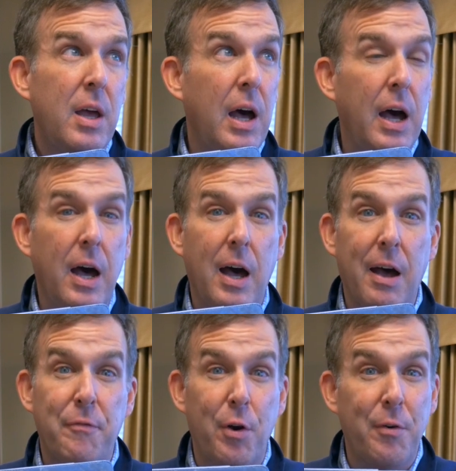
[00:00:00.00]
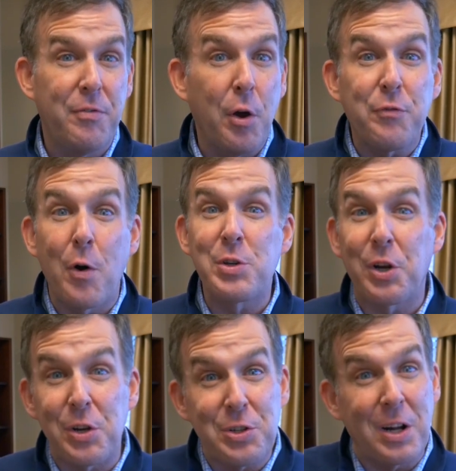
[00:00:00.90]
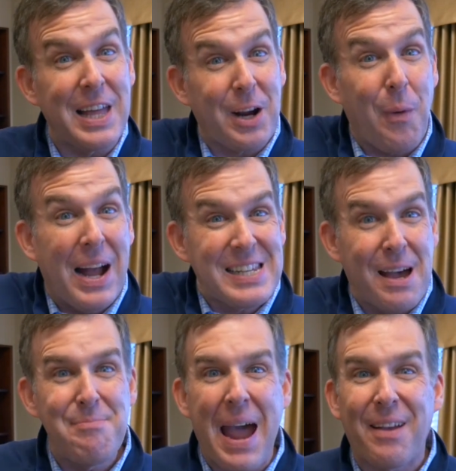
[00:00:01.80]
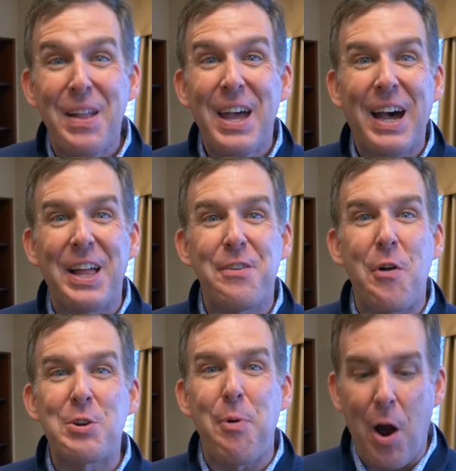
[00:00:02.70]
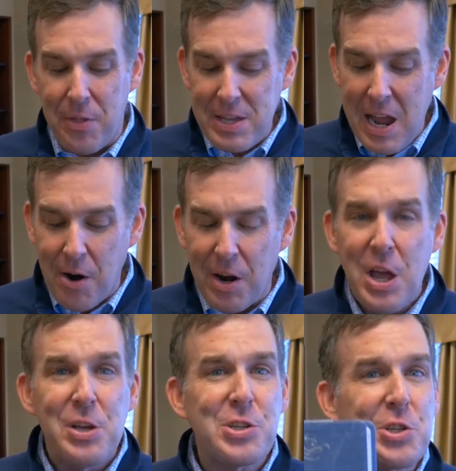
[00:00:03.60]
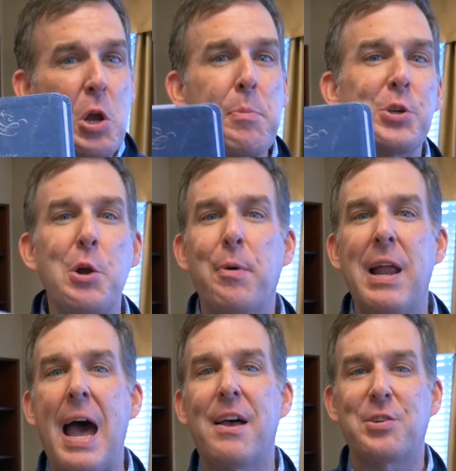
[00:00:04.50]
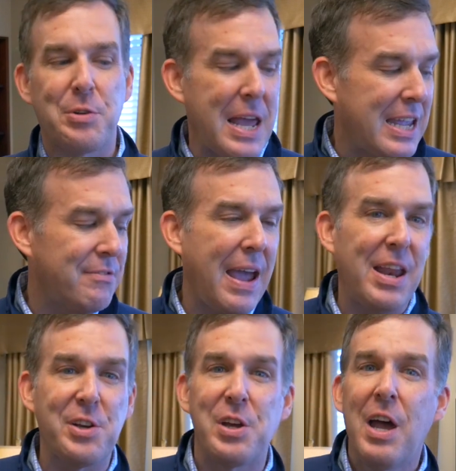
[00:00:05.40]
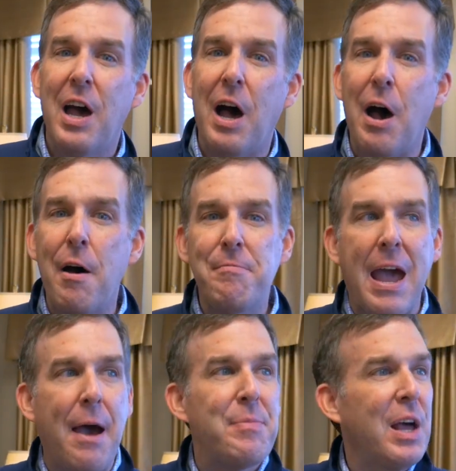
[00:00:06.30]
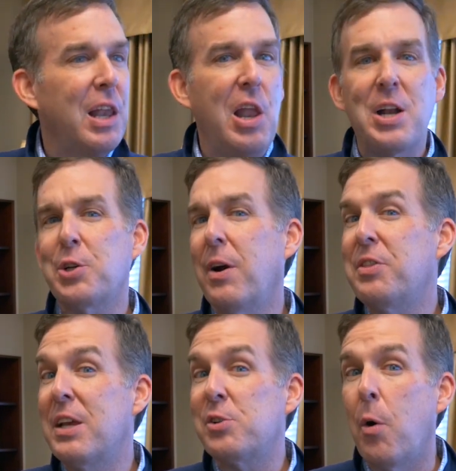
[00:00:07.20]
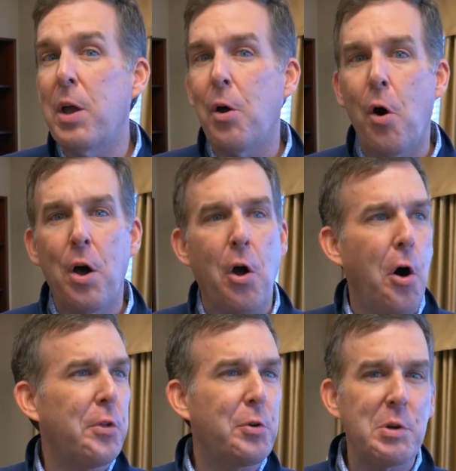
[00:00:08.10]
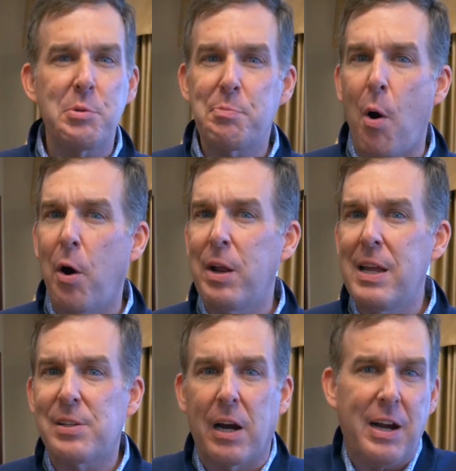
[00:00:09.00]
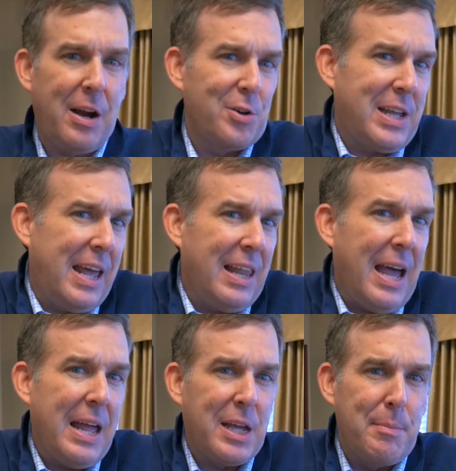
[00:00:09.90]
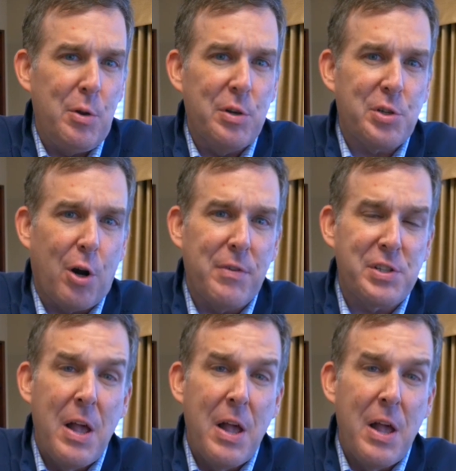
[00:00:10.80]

uh, for those folks who are going to start that quiet time back uh, the first part of the year. Super, super nice. So take advantage uh, of that. Lots of great things going on. All the Christmas parties, our carols, candlelight, and communion service